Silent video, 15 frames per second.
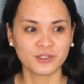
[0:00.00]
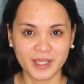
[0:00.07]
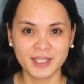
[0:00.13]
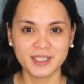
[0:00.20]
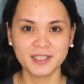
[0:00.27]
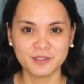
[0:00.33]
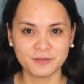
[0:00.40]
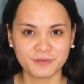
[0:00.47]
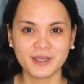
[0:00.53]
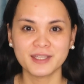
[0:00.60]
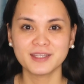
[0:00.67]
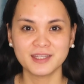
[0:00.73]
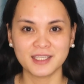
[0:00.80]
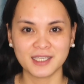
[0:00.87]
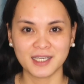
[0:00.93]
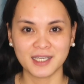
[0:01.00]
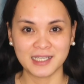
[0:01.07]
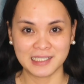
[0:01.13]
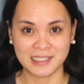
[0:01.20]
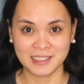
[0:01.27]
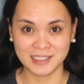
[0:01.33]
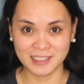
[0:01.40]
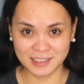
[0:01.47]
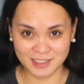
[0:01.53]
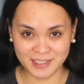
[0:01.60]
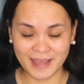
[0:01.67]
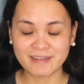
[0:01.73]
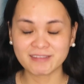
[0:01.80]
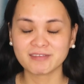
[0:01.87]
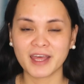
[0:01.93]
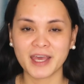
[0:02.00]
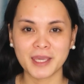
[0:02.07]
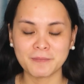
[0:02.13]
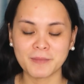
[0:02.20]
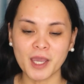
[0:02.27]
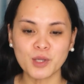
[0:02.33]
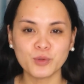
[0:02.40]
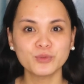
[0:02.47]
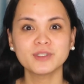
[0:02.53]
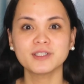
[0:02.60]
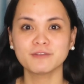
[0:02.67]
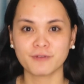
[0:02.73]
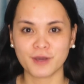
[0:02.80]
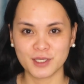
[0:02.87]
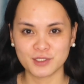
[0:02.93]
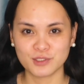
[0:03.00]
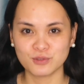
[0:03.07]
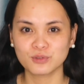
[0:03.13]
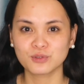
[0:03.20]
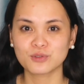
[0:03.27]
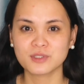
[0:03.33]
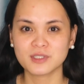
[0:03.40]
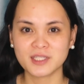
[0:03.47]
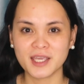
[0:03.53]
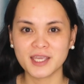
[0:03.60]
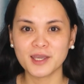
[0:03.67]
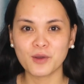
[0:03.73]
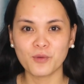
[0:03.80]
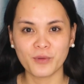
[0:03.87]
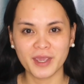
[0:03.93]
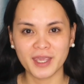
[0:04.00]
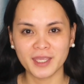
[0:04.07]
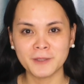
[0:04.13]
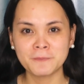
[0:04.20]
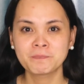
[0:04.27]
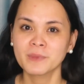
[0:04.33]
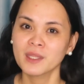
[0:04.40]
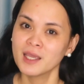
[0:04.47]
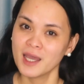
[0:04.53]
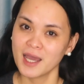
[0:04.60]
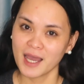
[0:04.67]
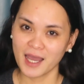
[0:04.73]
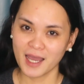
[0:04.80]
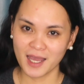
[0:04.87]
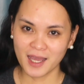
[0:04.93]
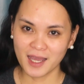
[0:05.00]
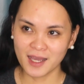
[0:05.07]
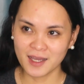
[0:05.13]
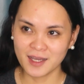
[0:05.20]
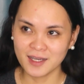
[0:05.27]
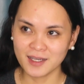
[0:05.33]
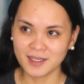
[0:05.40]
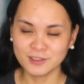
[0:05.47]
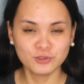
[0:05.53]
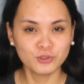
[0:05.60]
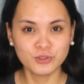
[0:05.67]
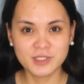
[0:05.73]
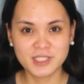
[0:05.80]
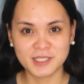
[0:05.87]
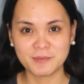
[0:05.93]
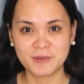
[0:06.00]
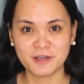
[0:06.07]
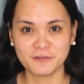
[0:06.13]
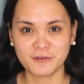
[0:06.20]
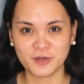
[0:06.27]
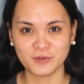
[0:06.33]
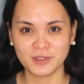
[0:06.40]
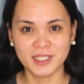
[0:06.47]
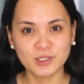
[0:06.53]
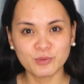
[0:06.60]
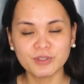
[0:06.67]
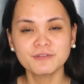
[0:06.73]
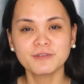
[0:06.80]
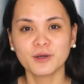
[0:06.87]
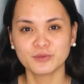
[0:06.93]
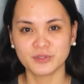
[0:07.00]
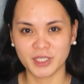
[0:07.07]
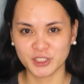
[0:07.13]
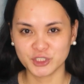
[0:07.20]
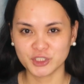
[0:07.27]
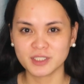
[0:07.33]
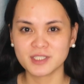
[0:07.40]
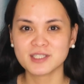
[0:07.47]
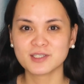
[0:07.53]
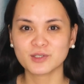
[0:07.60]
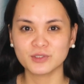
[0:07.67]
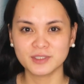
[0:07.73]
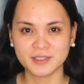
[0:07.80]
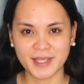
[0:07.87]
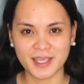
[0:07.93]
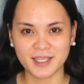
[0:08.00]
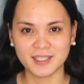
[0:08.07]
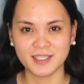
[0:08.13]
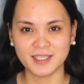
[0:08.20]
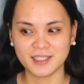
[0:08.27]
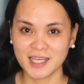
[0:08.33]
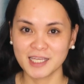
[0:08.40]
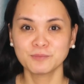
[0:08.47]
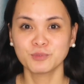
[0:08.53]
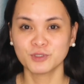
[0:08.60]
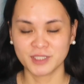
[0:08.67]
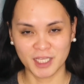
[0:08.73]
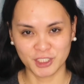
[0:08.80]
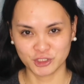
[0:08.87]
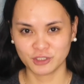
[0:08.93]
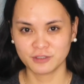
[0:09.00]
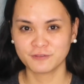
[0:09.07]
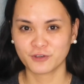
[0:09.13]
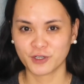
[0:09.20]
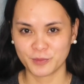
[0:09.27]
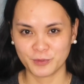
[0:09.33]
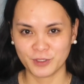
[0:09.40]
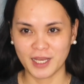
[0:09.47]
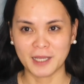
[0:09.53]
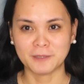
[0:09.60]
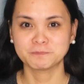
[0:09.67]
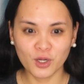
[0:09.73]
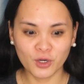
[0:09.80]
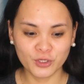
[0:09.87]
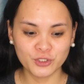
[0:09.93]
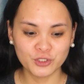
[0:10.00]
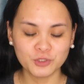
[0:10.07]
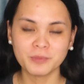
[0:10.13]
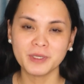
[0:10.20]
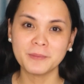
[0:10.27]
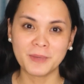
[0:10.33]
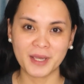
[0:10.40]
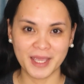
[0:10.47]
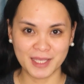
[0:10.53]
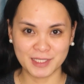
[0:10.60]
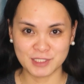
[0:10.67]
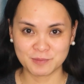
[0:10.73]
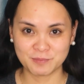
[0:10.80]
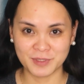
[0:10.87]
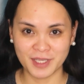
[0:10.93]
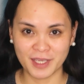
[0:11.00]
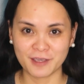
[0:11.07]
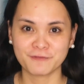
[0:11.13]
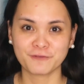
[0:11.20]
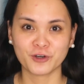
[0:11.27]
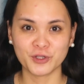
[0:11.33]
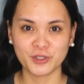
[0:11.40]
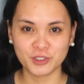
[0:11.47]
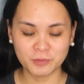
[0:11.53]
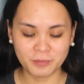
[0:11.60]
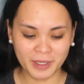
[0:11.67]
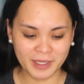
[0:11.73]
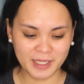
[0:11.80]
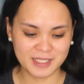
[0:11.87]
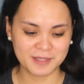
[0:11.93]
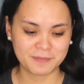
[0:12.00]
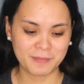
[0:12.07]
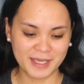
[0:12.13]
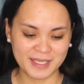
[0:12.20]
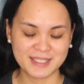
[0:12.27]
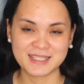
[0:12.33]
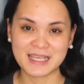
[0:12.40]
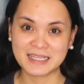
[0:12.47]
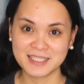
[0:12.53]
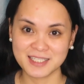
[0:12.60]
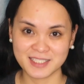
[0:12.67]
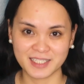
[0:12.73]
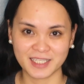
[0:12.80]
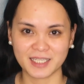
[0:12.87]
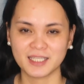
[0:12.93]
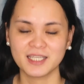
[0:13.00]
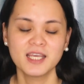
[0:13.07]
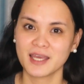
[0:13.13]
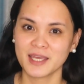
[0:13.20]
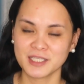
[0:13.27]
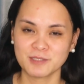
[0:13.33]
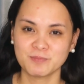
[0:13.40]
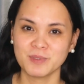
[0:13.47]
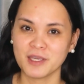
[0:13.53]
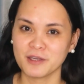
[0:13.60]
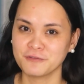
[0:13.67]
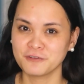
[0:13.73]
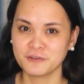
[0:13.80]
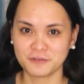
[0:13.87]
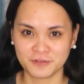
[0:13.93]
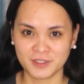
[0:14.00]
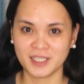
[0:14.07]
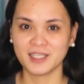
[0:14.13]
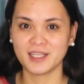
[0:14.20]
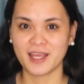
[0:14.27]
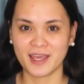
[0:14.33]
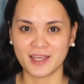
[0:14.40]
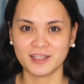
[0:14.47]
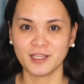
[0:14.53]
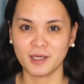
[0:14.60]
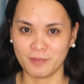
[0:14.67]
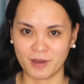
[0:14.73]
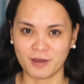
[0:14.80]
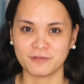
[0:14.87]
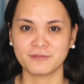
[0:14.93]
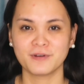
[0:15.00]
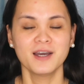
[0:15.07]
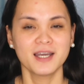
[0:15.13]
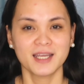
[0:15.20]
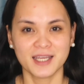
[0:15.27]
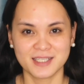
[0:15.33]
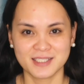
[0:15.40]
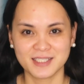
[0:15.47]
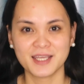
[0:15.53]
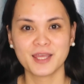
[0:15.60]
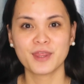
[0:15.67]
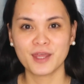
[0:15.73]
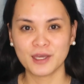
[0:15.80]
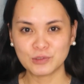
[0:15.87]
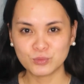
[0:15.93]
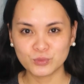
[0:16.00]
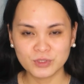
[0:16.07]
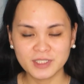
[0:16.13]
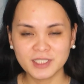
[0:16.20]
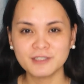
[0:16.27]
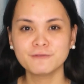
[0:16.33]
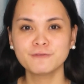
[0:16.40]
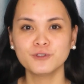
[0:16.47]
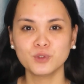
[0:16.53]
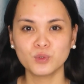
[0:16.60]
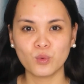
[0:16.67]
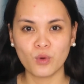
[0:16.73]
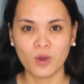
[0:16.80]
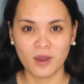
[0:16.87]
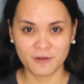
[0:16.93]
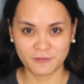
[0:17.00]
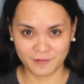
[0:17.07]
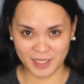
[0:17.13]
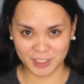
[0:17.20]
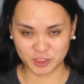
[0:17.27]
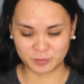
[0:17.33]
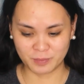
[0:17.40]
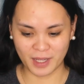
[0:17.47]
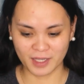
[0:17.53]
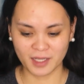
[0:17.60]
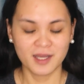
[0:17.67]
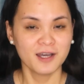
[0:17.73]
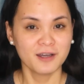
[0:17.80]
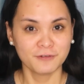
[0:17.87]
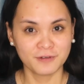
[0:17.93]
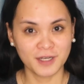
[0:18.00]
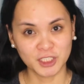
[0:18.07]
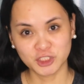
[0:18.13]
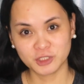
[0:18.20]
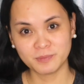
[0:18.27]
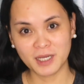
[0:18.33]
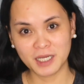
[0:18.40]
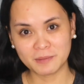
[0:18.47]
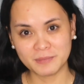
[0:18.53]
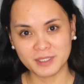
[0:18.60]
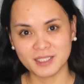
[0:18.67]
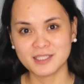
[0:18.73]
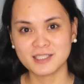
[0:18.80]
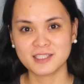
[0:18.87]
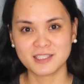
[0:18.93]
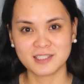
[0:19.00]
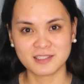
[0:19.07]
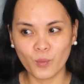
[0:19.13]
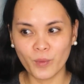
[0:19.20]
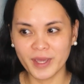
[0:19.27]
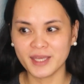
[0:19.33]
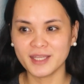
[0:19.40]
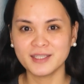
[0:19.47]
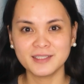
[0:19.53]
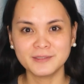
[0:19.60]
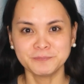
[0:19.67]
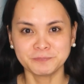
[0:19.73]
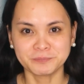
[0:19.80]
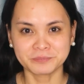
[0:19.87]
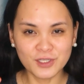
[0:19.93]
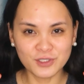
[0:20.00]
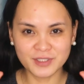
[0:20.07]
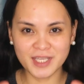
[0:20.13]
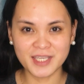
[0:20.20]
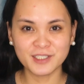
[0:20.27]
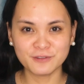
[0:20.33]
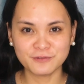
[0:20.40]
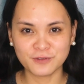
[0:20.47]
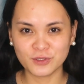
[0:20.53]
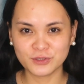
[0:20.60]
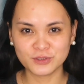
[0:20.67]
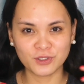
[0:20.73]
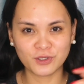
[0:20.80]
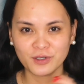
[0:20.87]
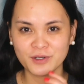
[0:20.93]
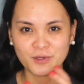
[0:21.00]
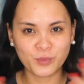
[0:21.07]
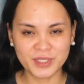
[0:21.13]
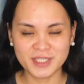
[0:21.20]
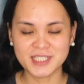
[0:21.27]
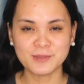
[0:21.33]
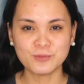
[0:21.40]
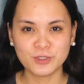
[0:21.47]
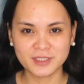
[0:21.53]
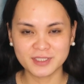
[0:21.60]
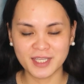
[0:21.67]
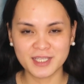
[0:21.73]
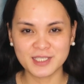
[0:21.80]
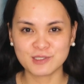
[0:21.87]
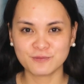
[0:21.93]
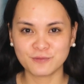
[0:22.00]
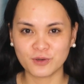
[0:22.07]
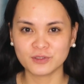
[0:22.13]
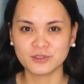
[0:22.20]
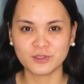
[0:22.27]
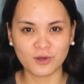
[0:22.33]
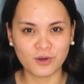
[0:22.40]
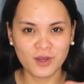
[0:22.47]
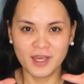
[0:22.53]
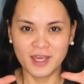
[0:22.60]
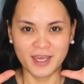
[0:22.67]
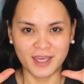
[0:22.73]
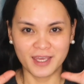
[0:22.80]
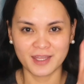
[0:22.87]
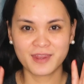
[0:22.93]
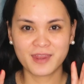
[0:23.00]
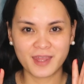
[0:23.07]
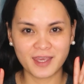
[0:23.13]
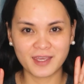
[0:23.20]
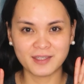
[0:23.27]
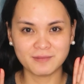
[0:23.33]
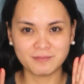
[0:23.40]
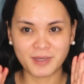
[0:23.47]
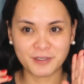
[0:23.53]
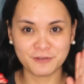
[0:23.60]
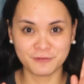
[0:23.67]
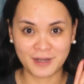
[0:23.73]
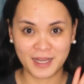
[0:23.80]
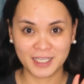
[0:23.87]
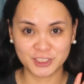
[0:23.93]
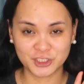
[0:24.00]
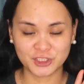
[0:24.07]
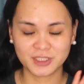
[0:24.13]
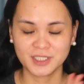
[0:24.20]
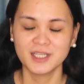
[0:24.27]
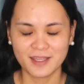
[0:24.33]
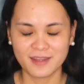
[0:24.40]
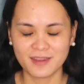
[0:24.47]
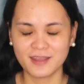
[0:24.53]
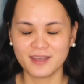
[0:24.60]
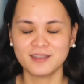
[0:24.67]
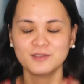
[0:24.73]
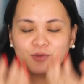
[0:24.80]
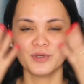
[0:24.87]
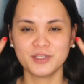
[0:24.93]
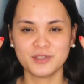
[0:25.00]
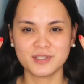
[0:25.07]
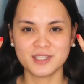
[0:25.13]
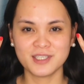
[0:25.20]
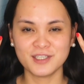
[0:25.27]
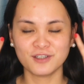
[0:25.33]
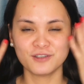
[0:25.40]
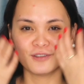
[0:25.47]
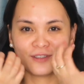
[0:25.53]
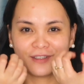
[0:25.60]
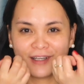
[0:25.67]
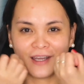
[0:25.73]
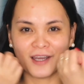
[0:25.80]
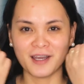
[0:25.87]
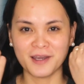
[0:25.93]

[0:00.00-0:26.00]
or any event na nighttime, I would advise you to stay away dun sa mga liquid foundations containing sun protection formula. Or yun yung mga SPF, or yun yung mga may sunscreen, SPF 15 and above. Kasi that would give you flashback. Flashback means when you take a photo or when someone takes photo and then may flash, and then when you see your